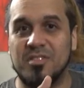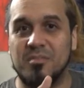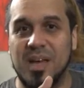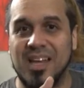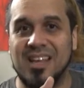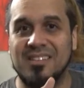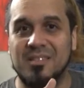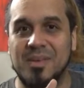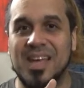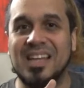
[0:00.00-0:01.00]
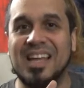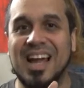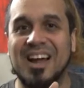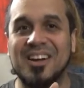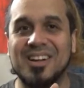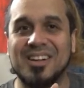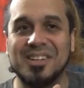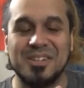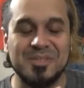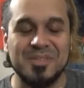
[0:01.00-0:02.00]
of Betty as the main
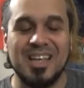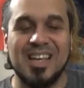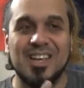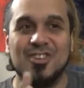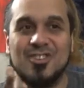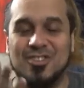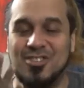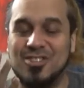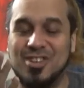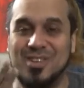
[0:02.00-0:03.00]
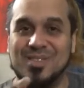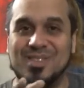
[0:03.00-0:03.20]
character. She